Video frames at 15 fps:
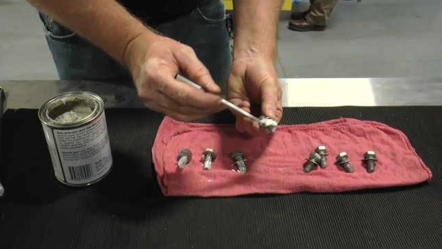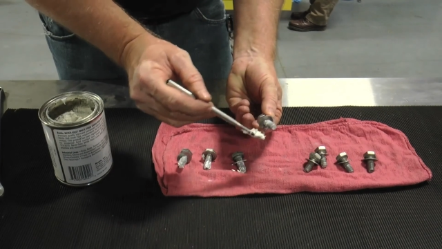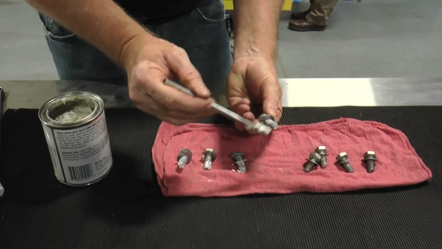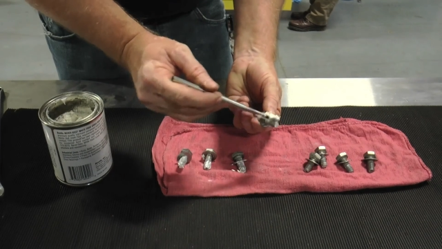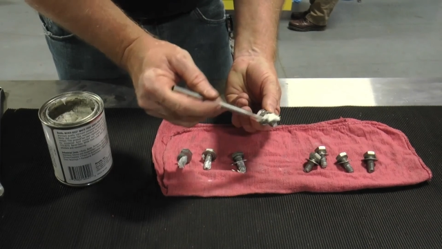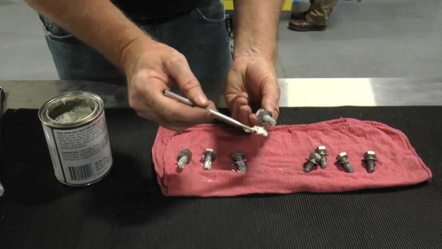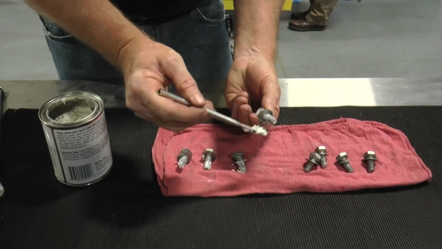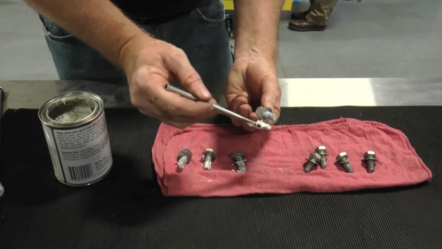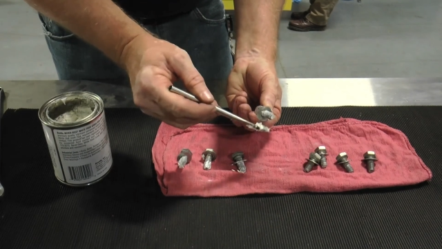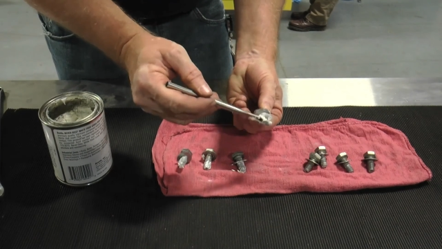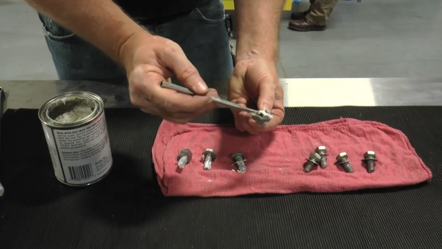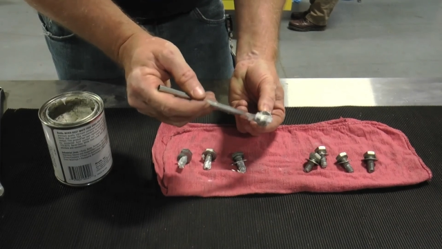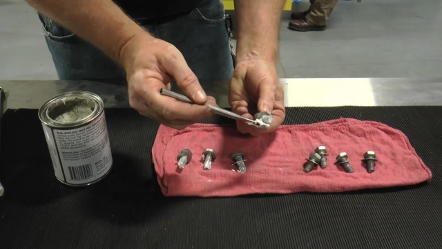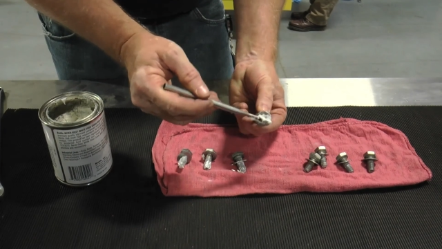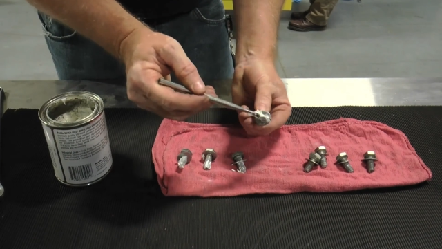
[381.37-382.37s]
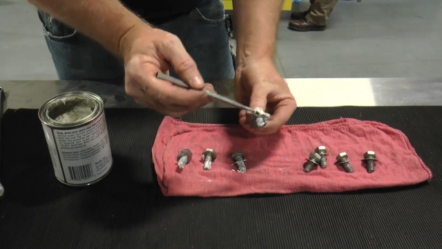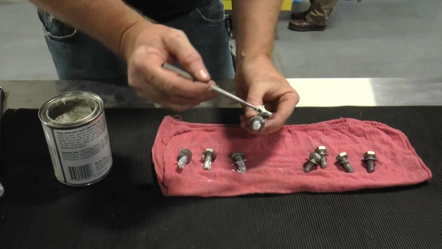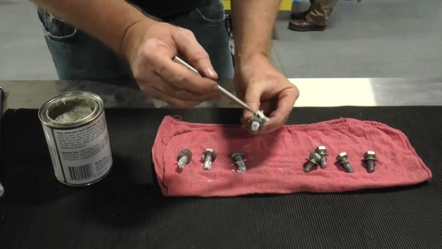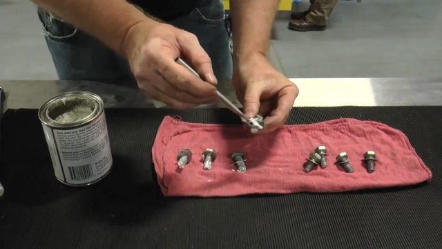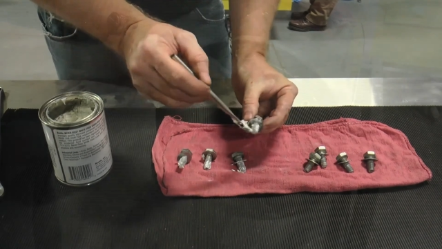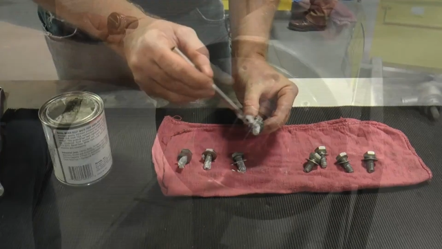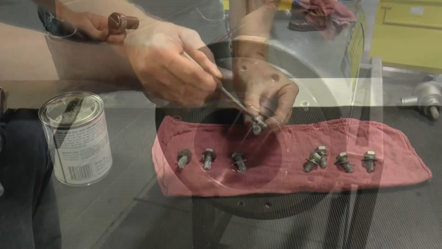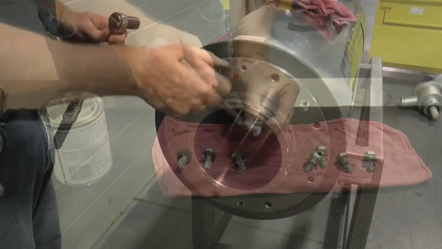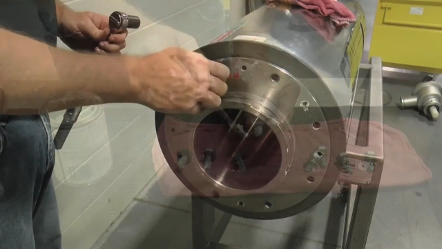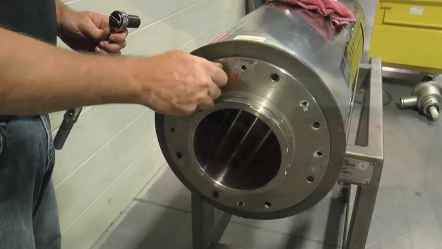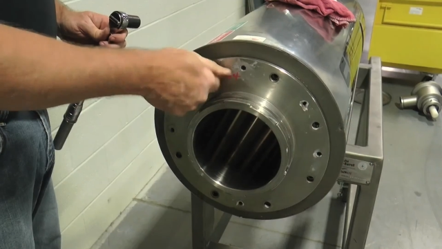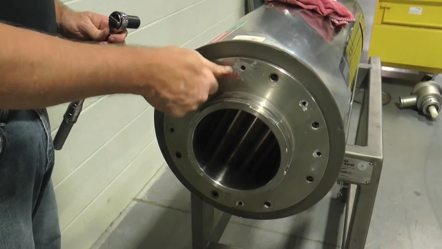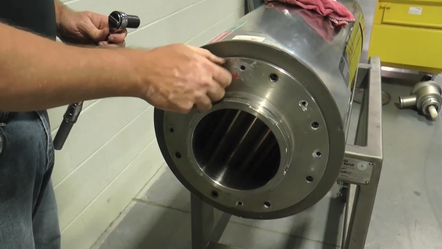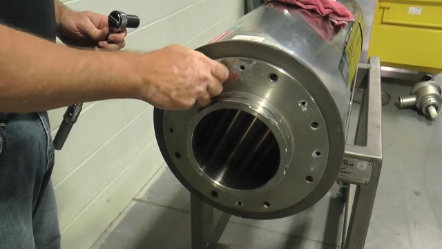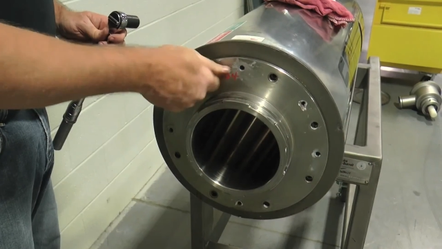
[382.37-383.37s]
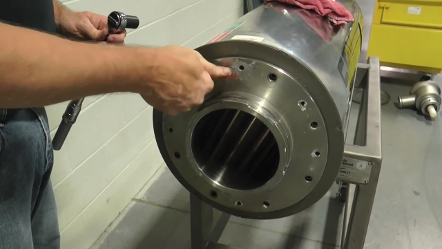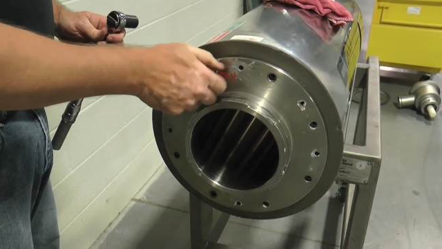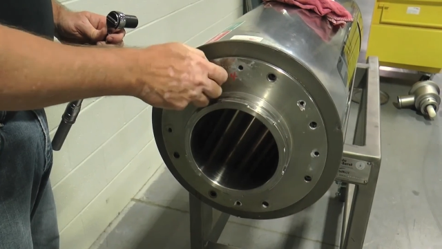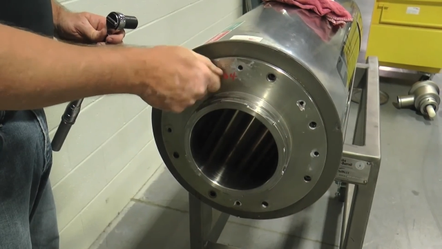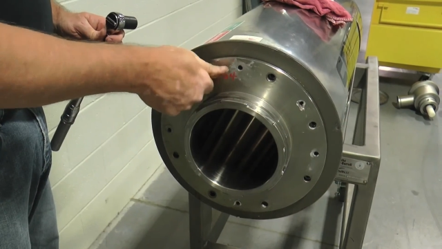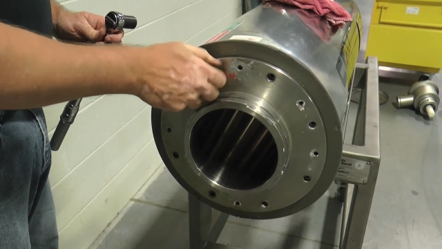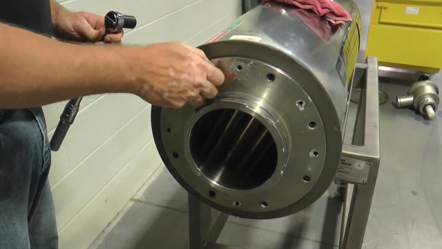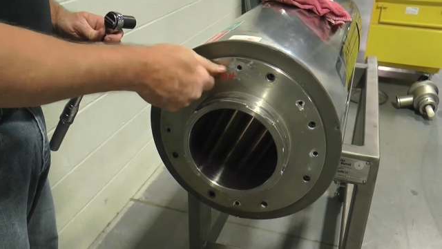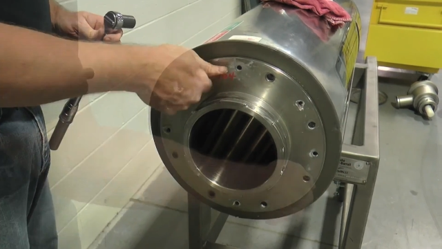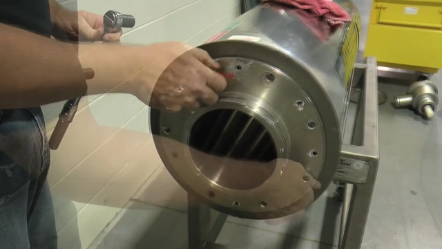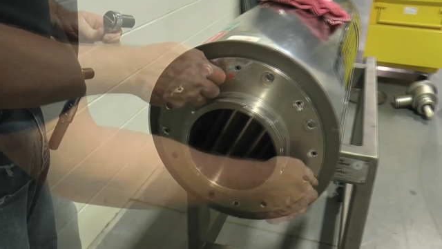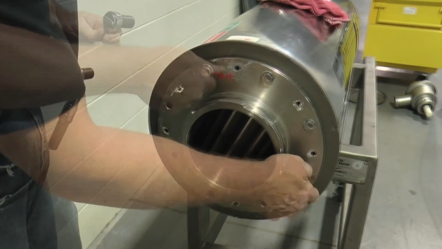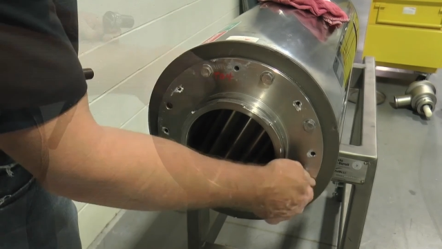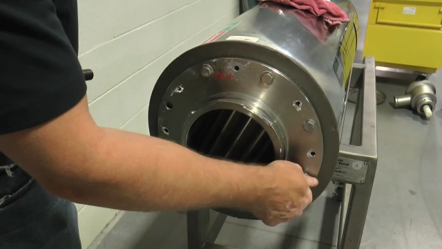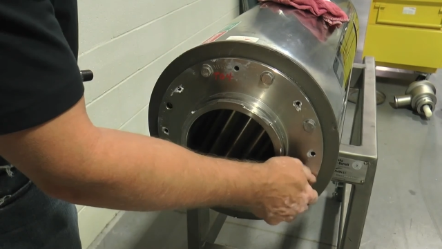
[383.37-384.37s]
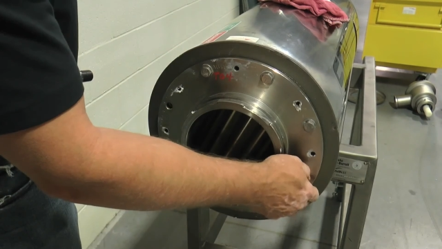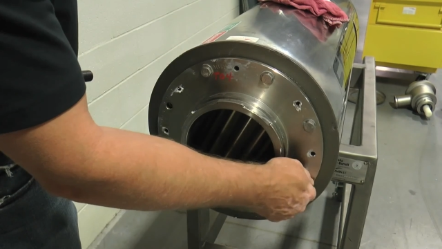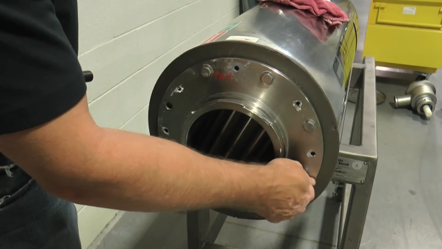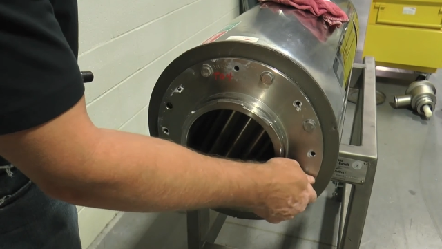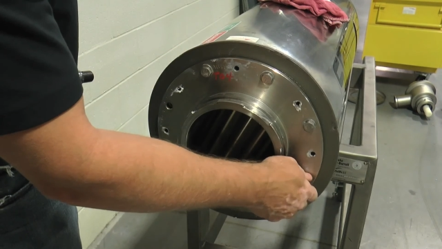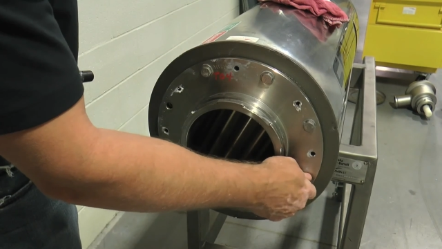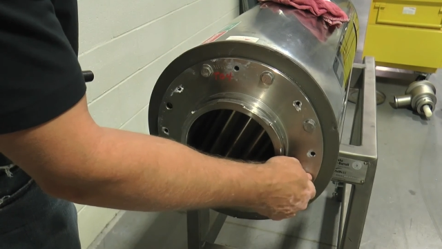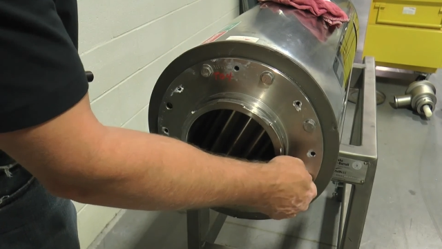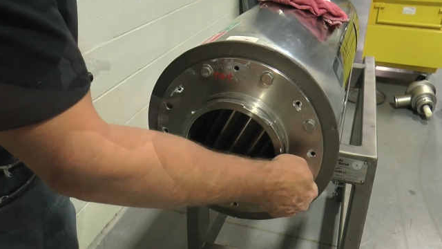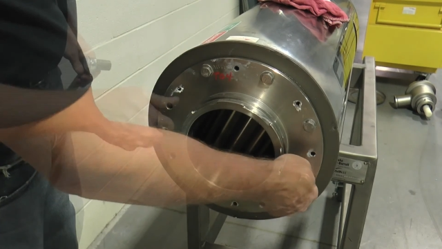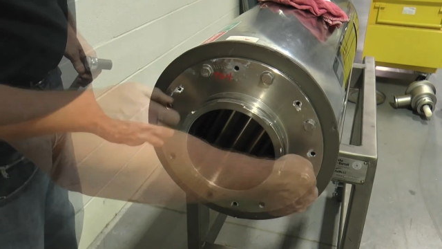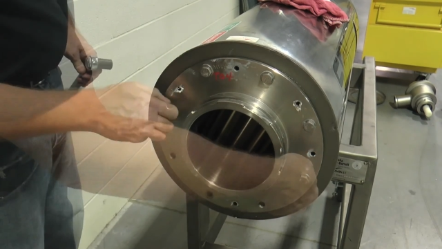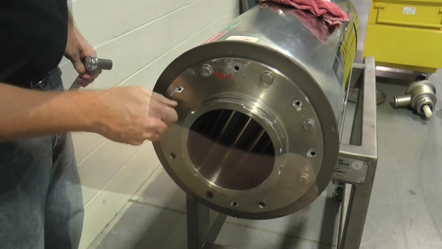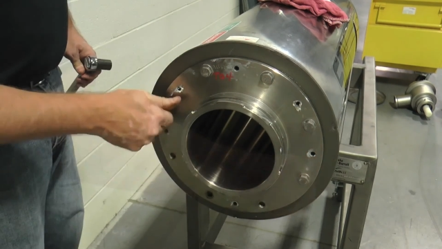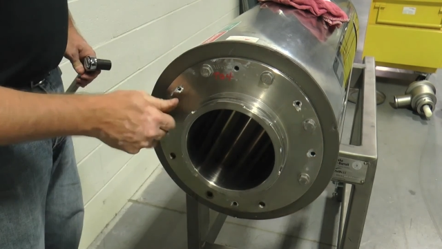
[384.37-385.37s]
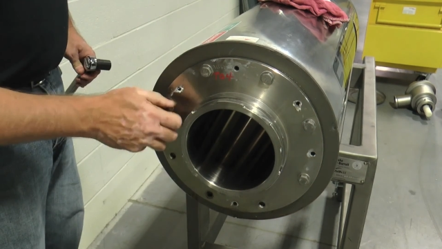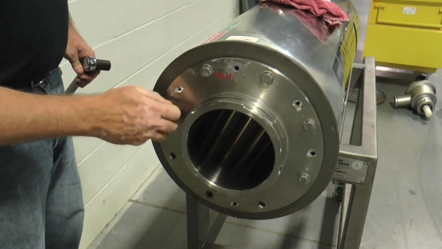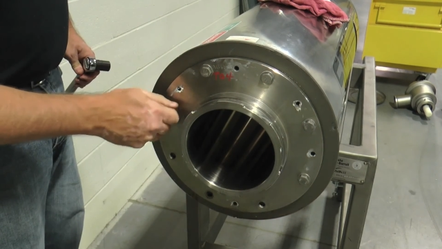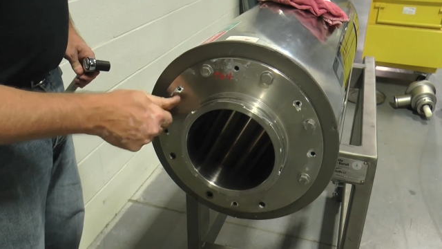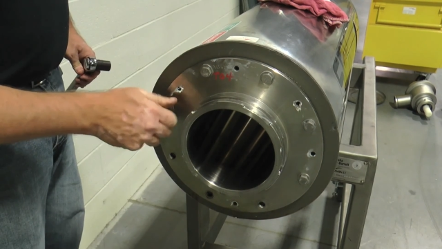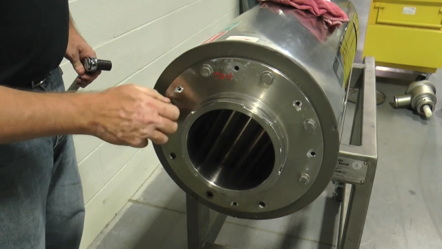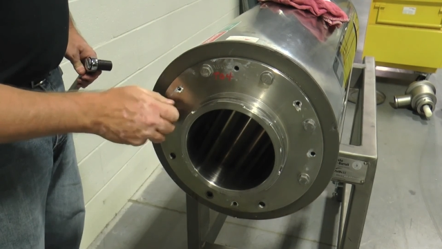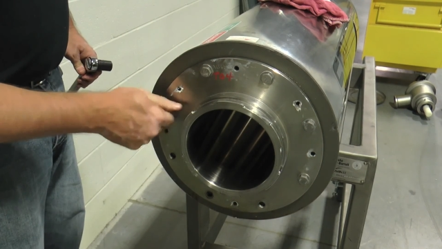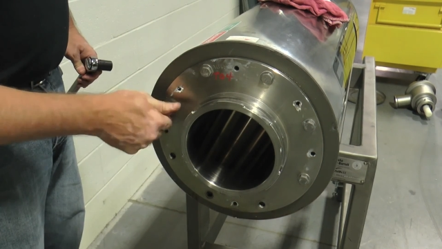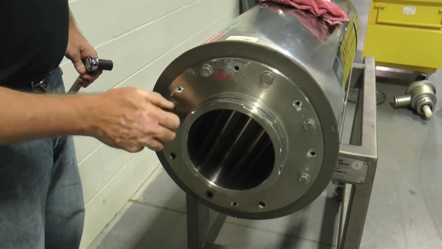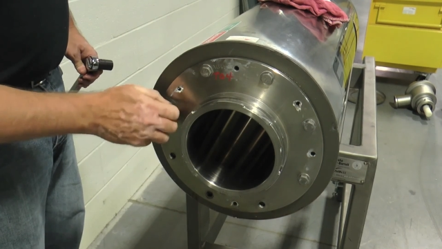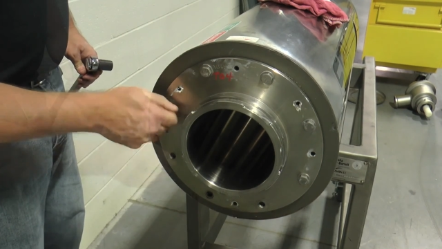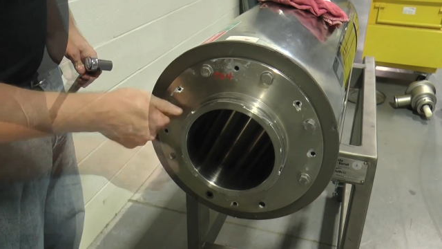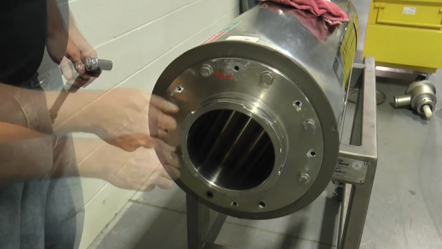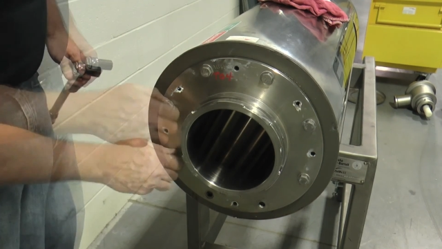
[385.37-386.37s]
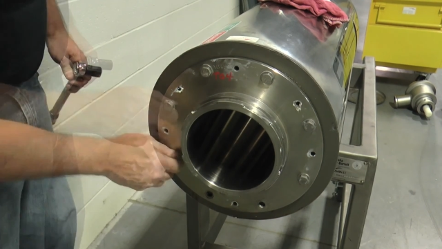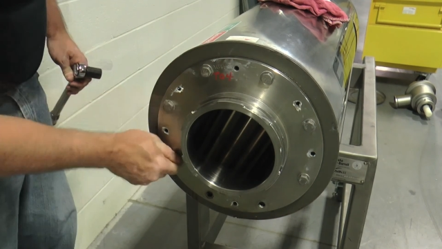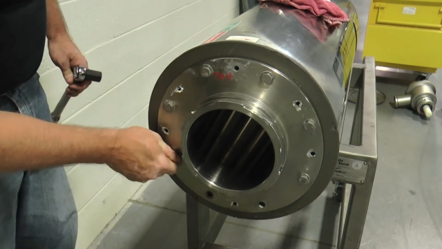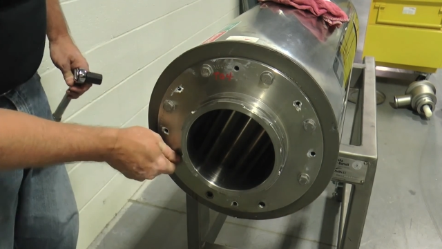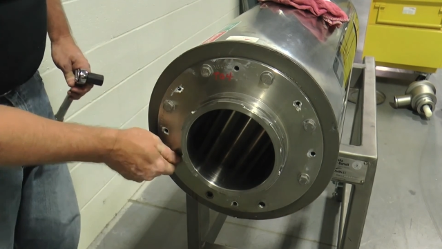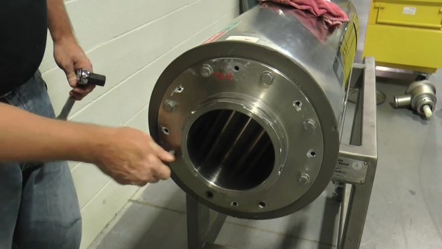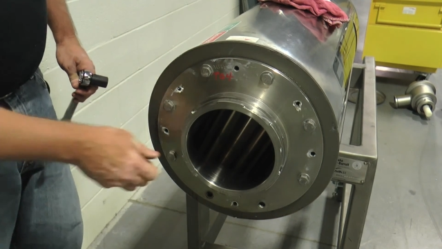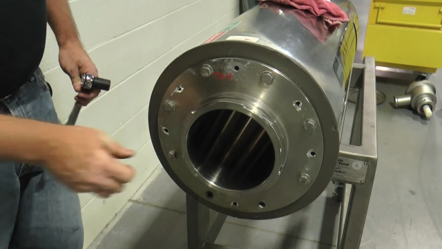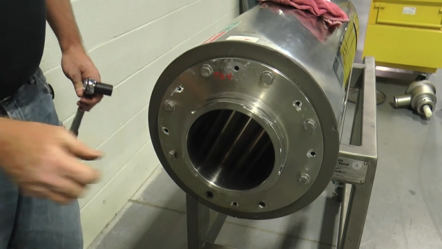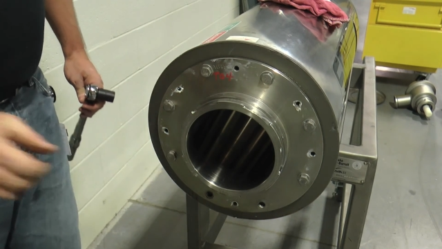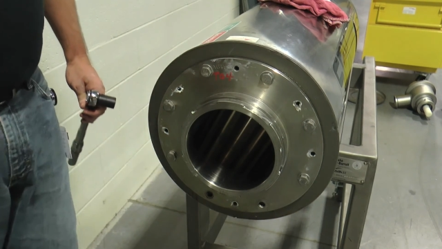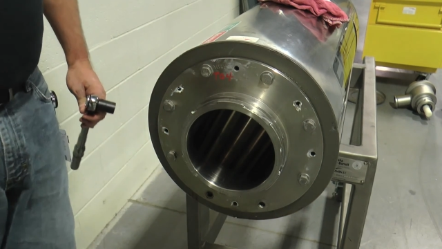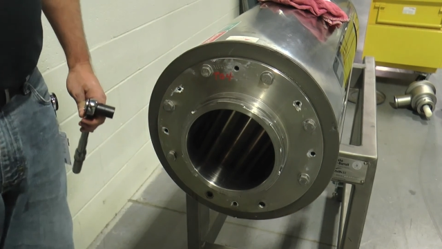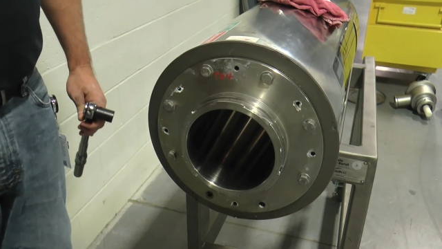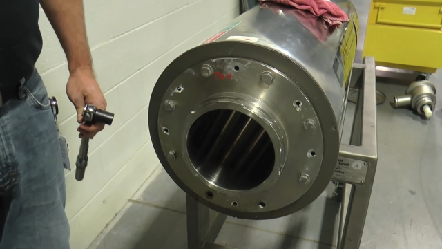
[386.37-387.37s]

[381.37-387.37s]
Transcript: (no speaker visible)